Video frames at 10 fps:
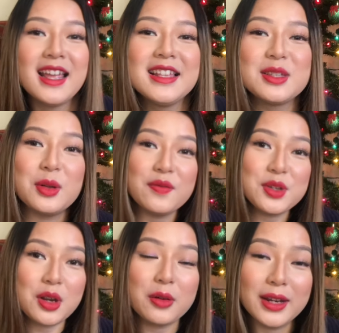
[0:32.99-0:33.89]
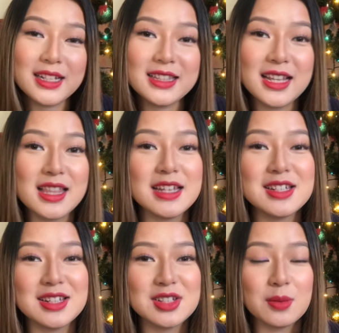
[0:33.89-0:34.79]
So if you are ready, then let's
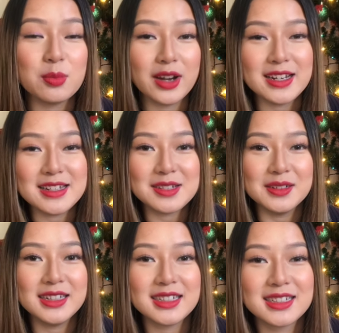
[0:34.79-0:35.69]
just jump right into it.